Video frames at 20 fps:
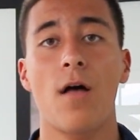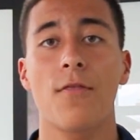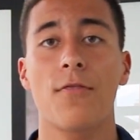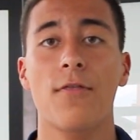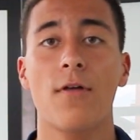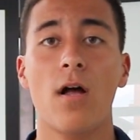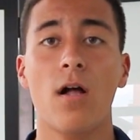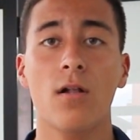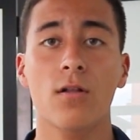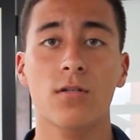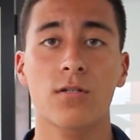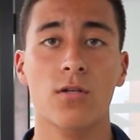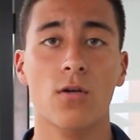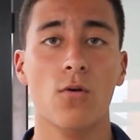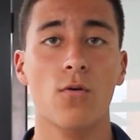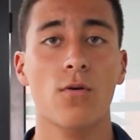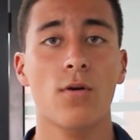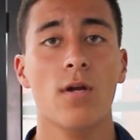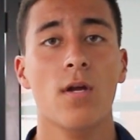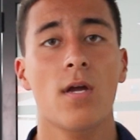and
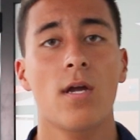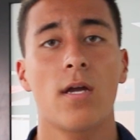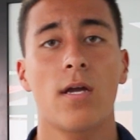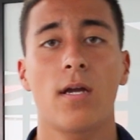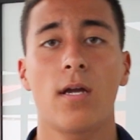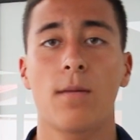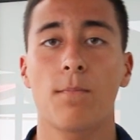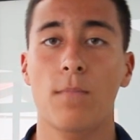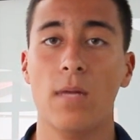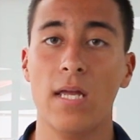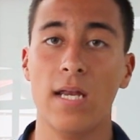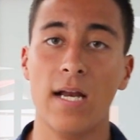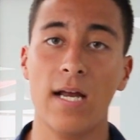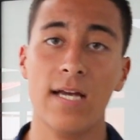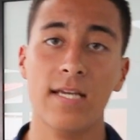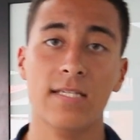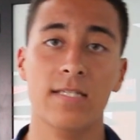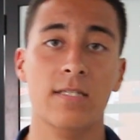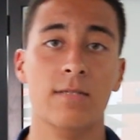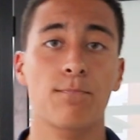also it
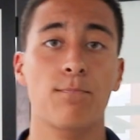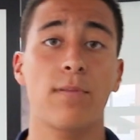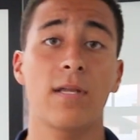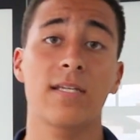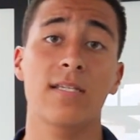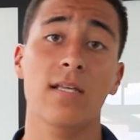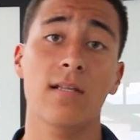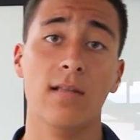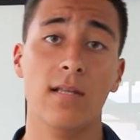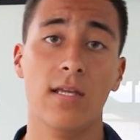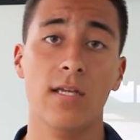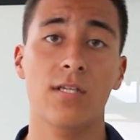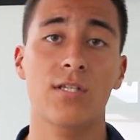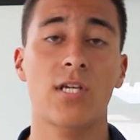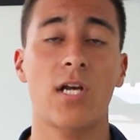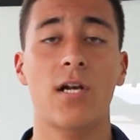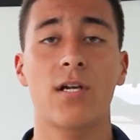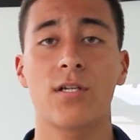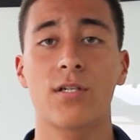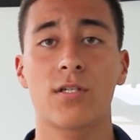has pleasantly
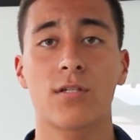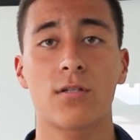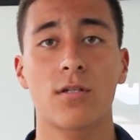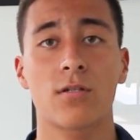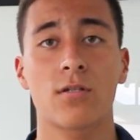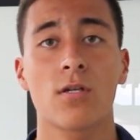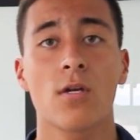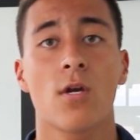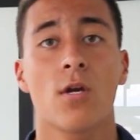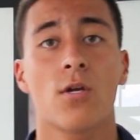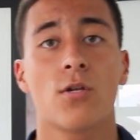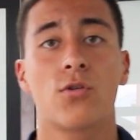challenges us